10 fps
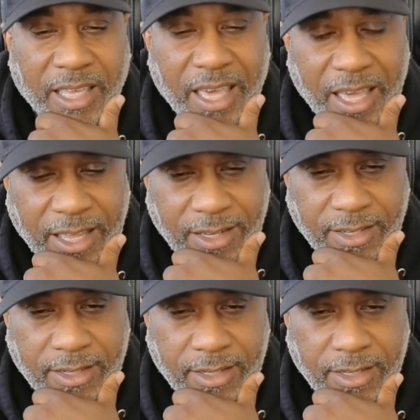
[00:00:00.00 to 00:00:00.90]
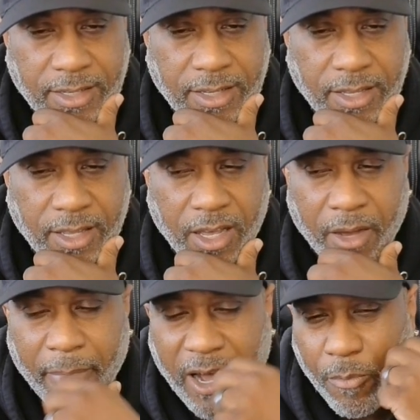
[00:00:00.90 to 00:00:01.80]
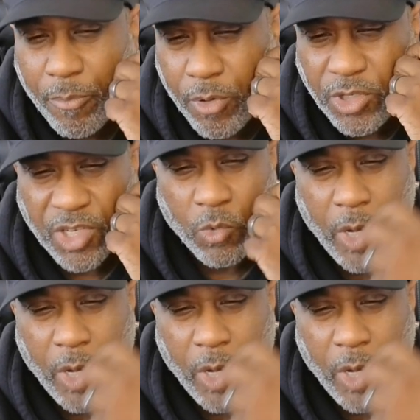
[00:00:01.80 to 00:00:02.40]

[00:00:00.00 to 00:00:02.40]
kids, about pushing